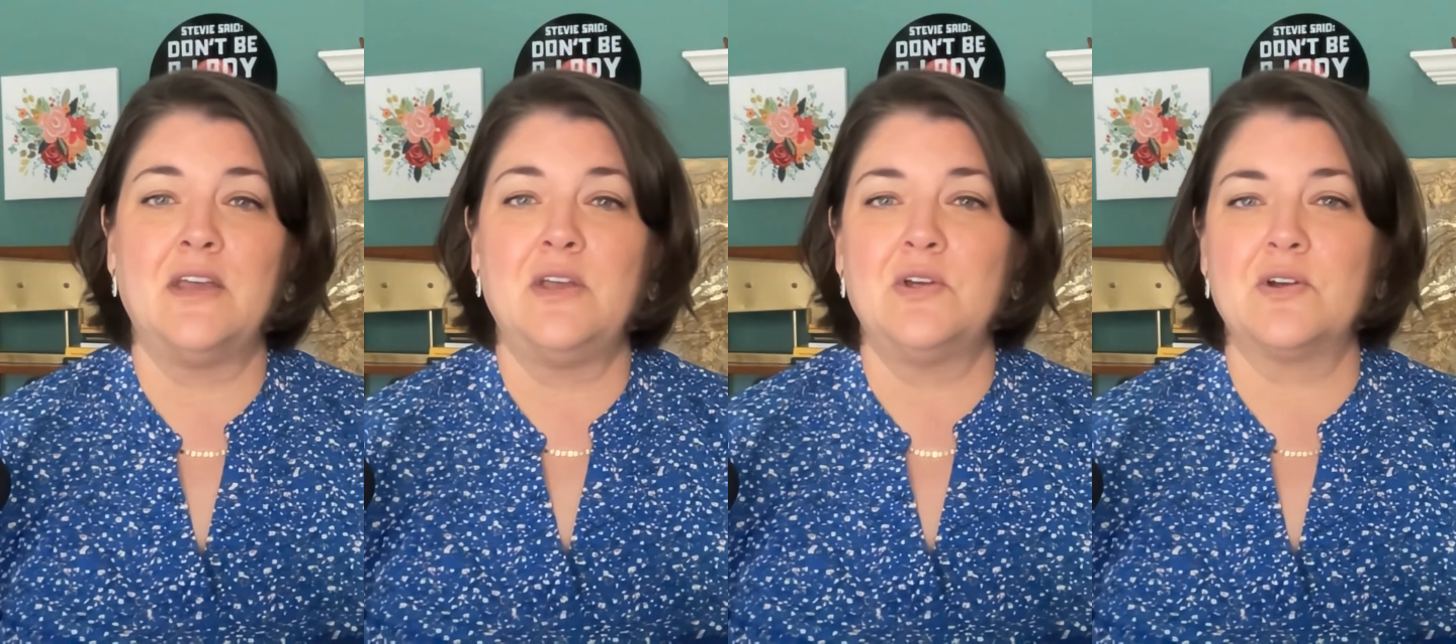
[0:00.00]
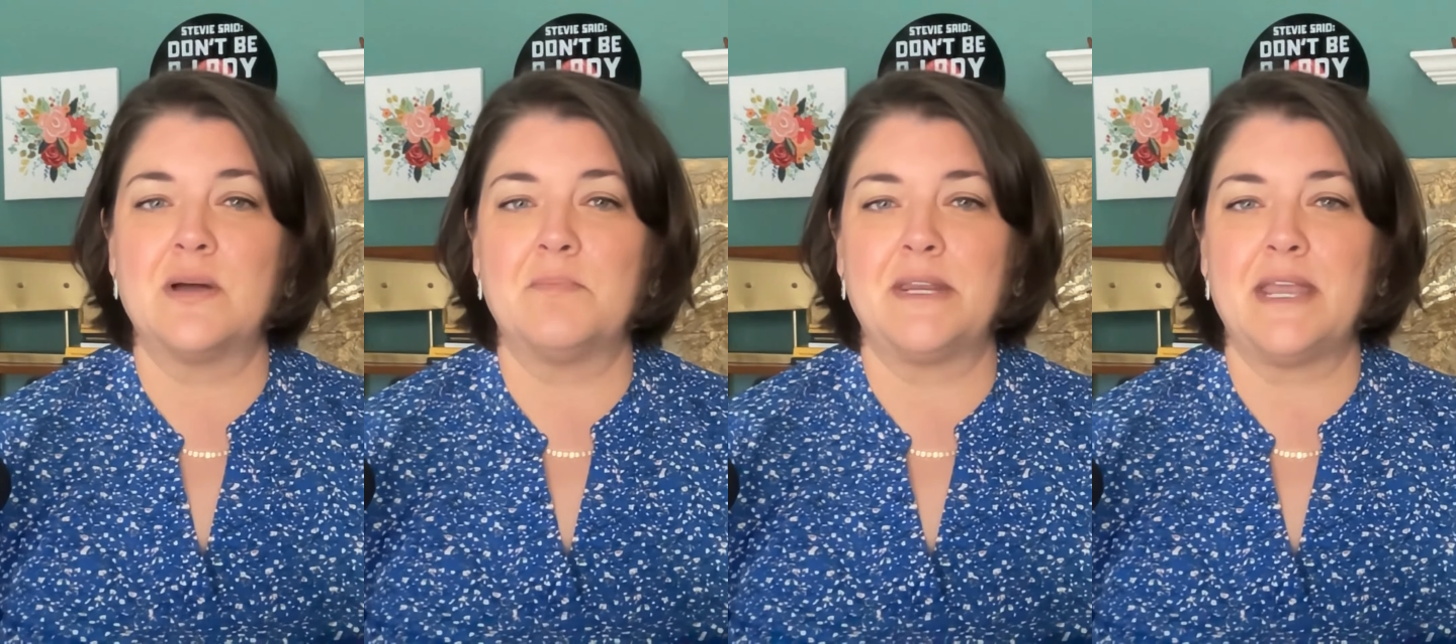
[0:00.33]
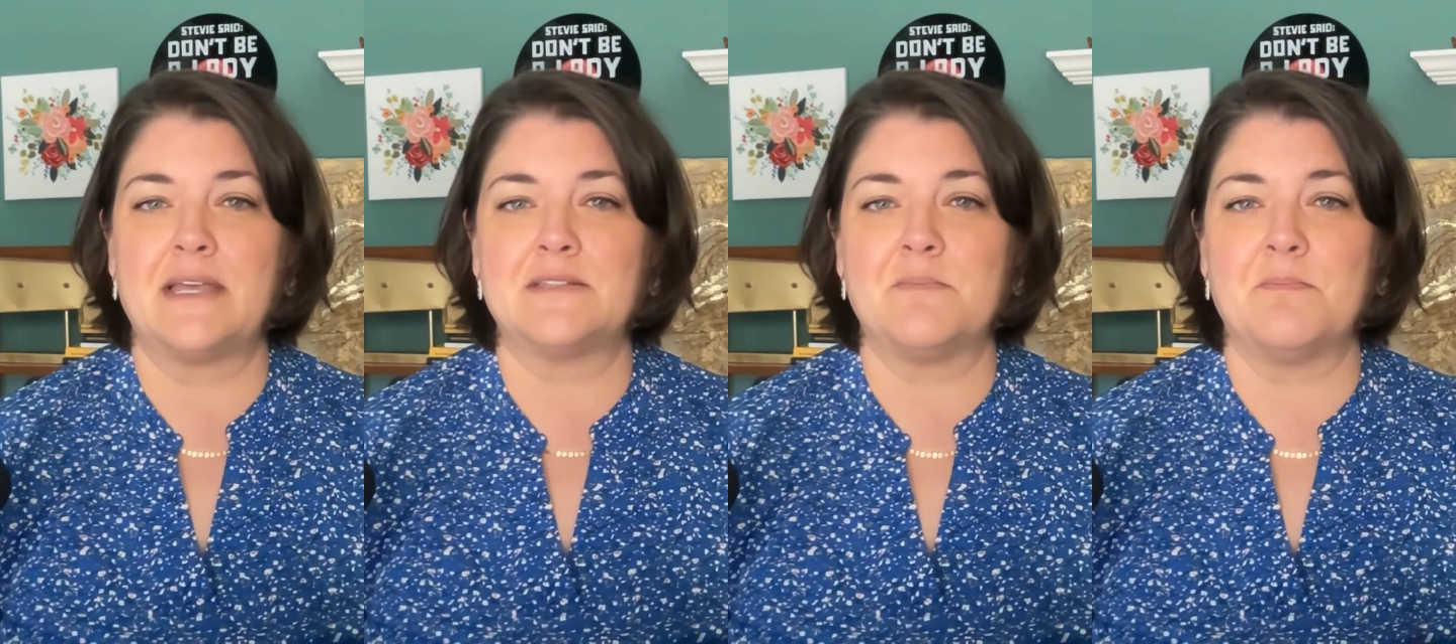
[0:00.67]
your company
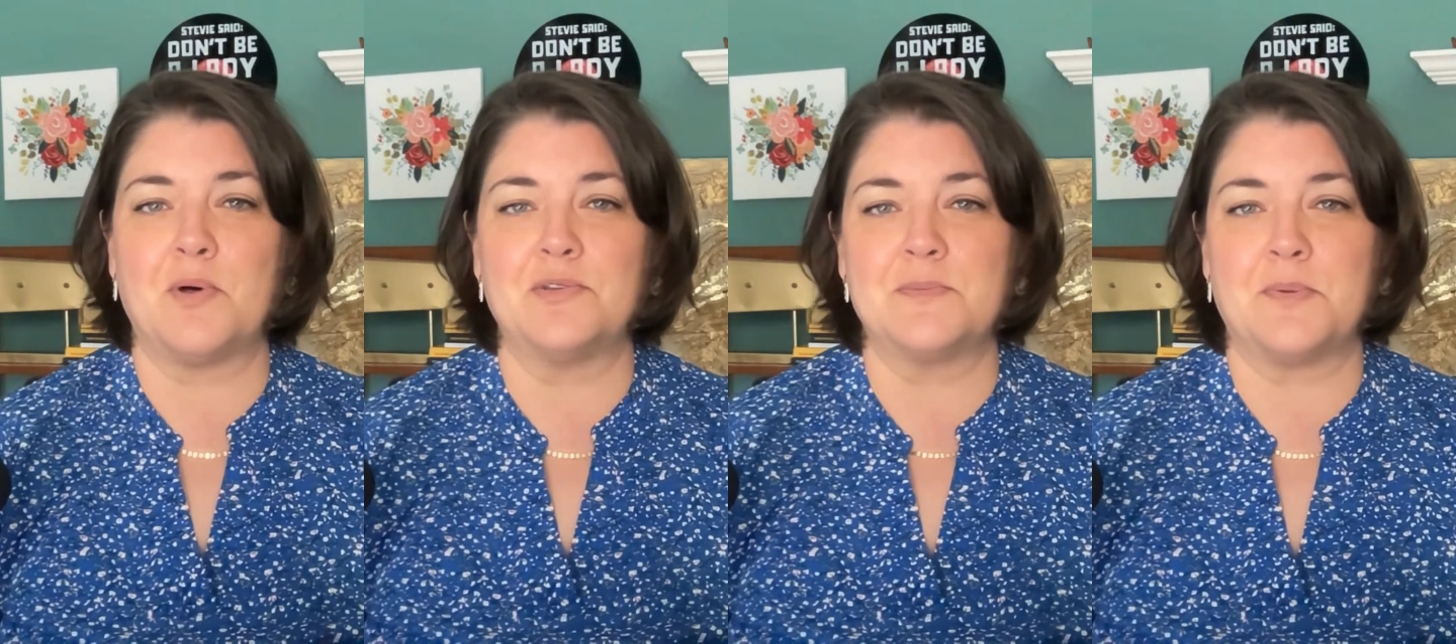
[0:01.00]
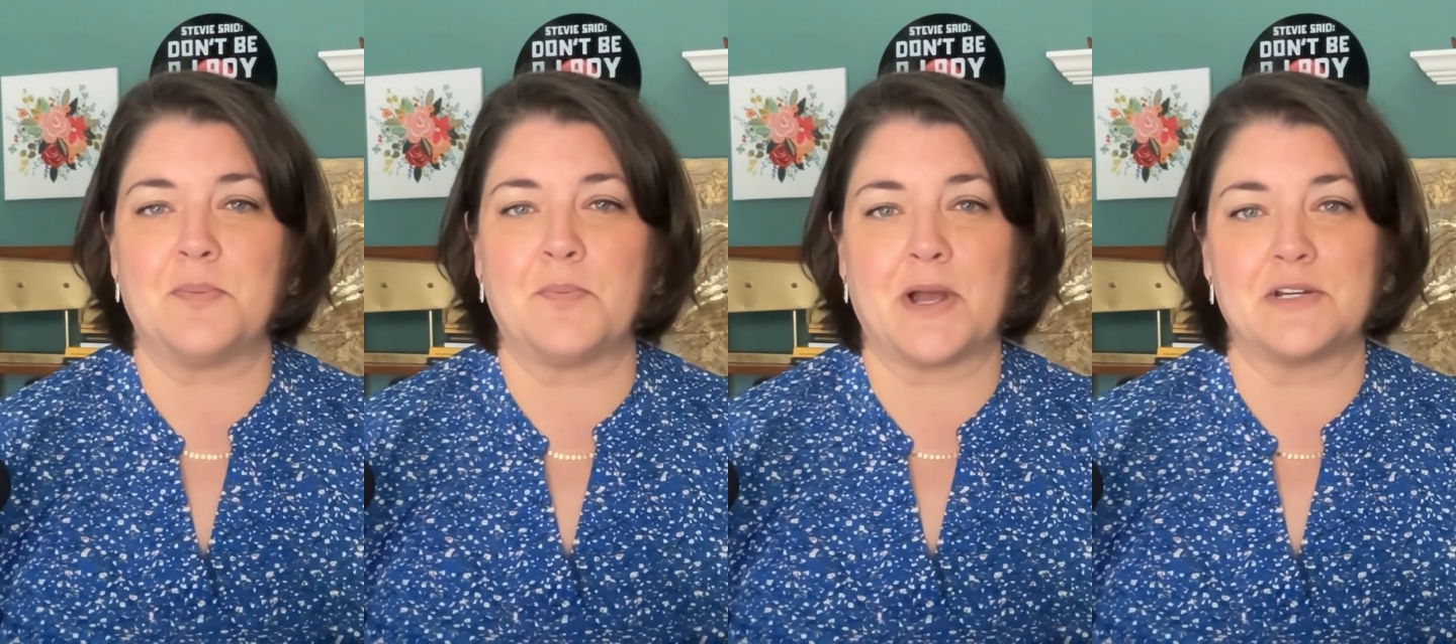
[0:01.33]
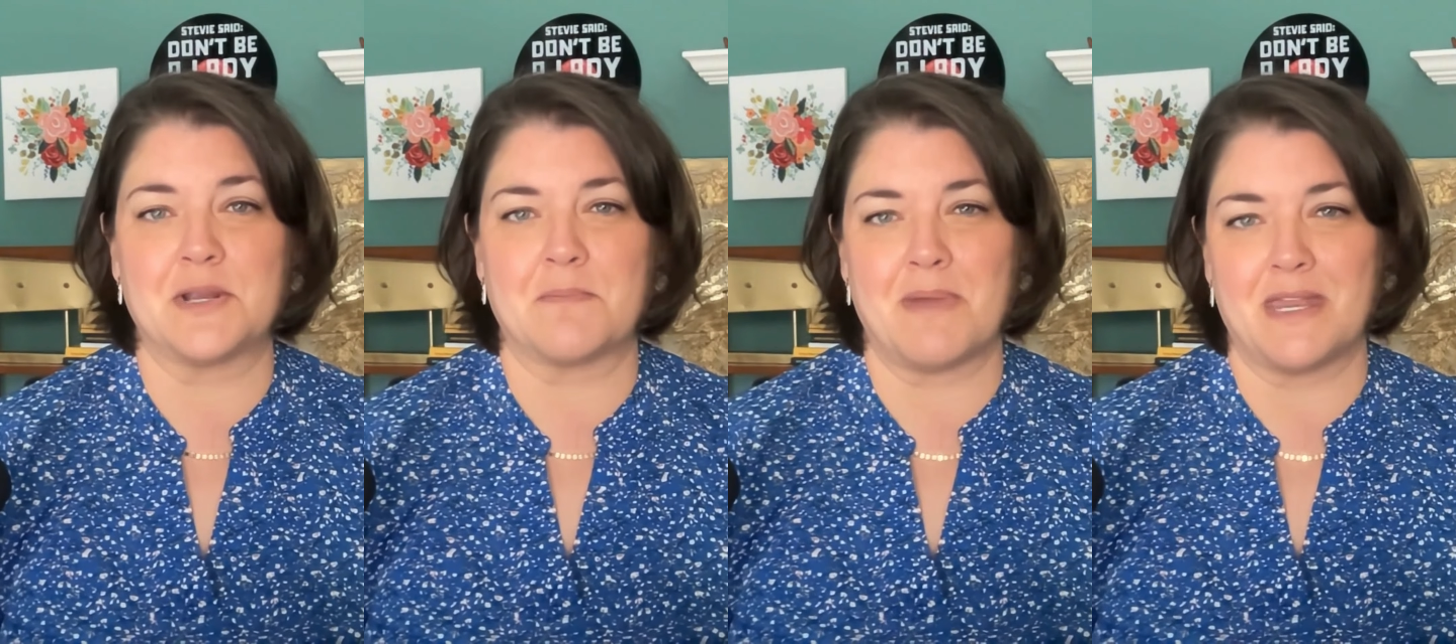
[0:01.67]
has multiple
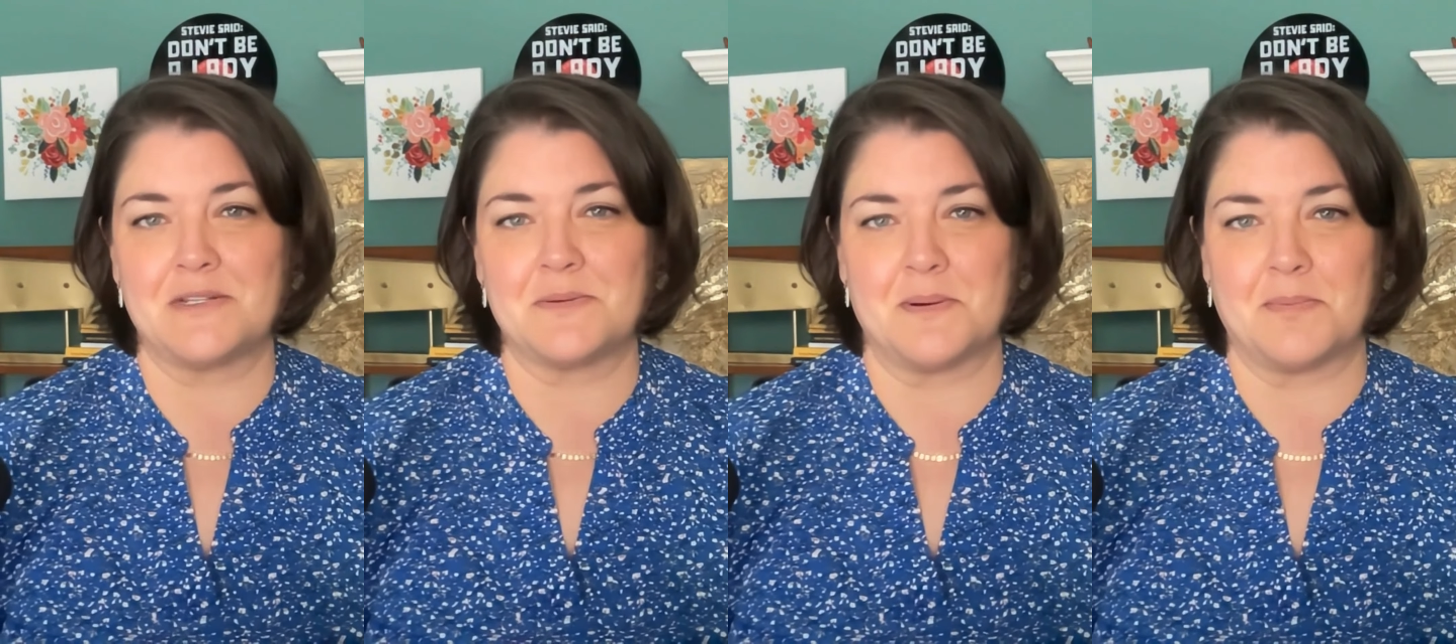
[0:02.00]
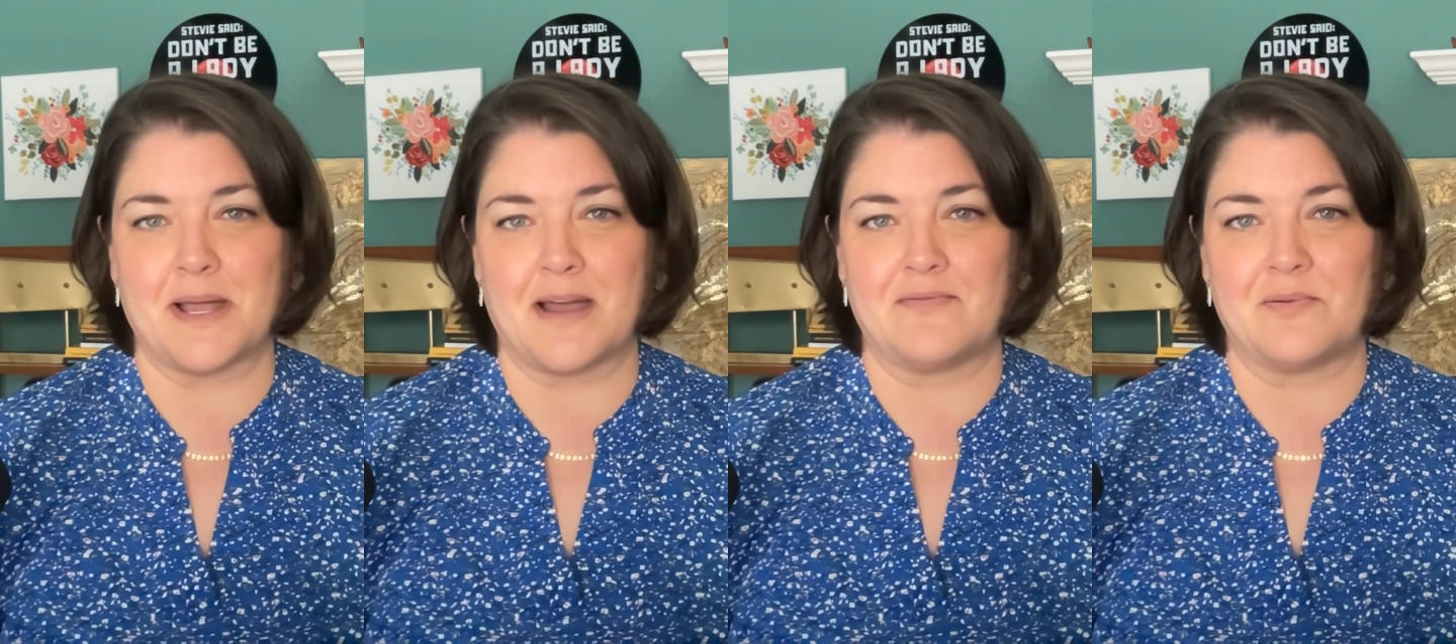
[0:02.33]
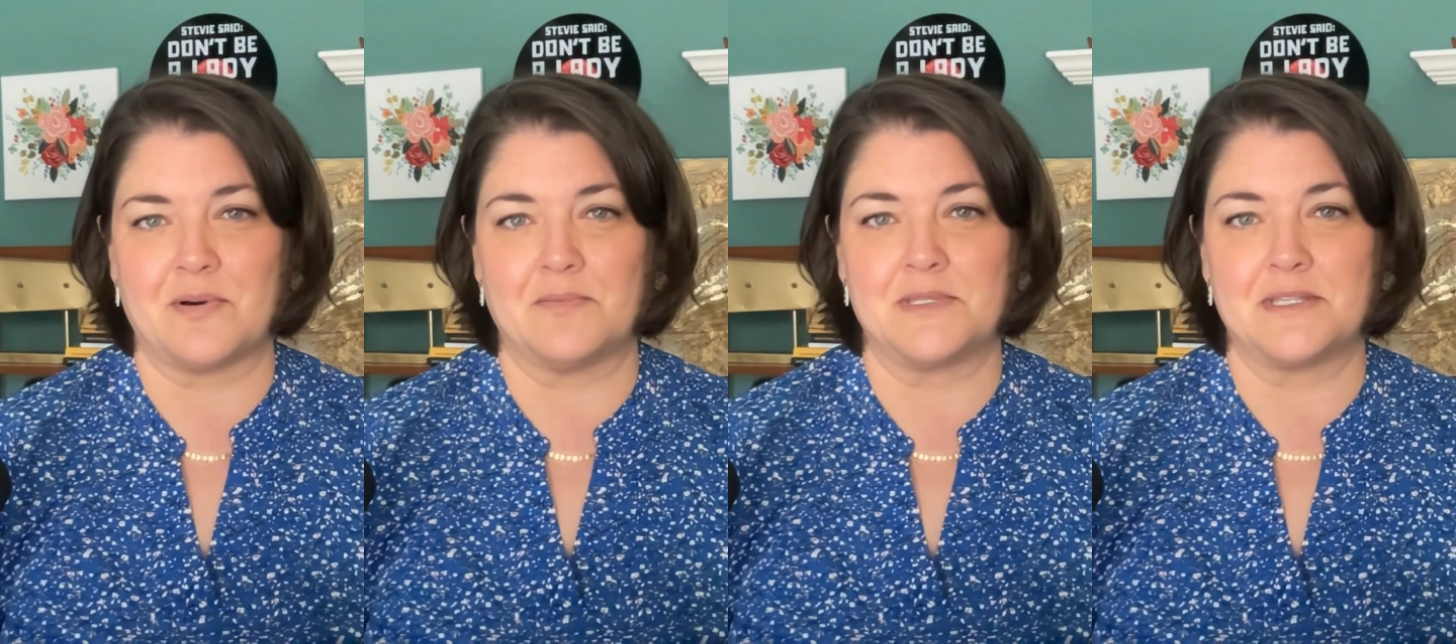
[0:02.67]
project management
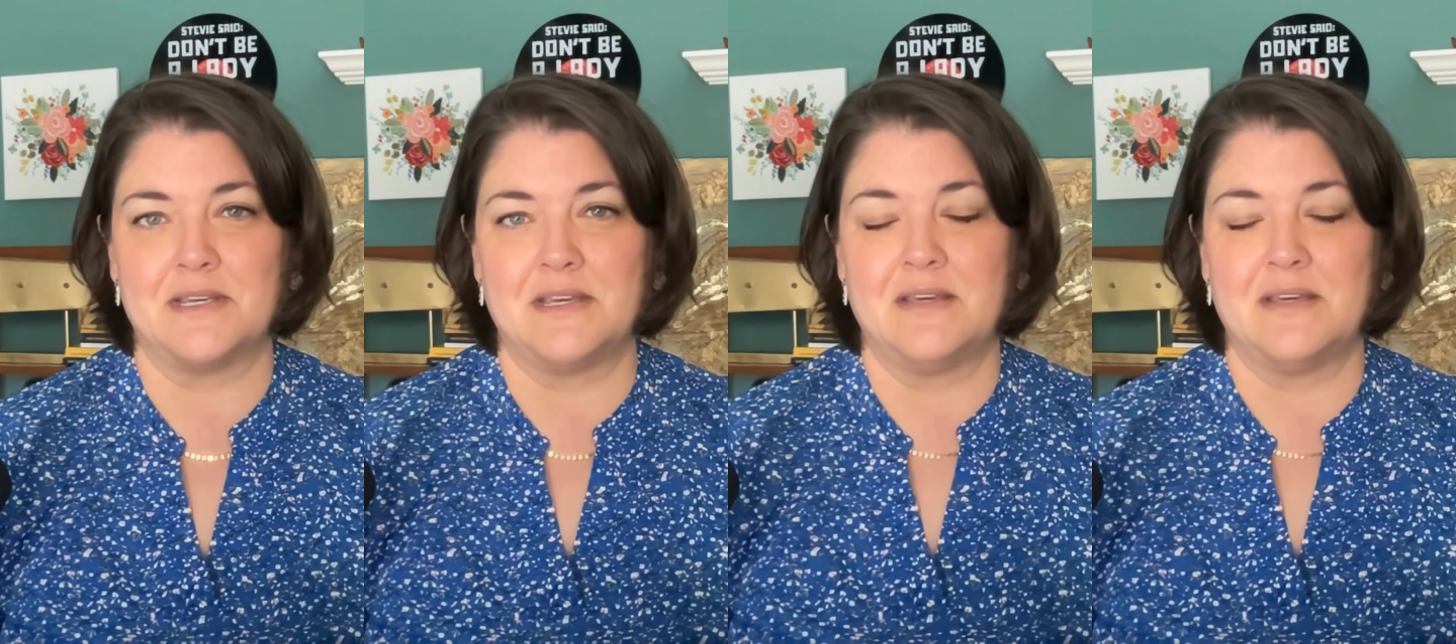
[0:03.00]
platforms,